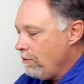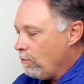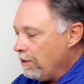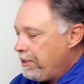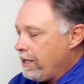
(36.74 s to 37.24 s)

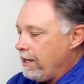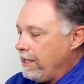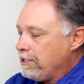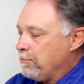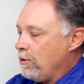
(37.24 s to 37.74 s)
One thing I'd
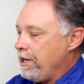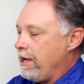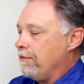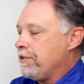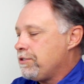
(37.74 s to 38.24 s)
like to point
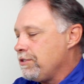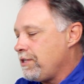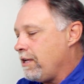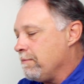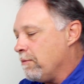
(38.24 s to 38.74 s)
out, this
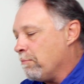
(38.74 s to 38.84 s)
is a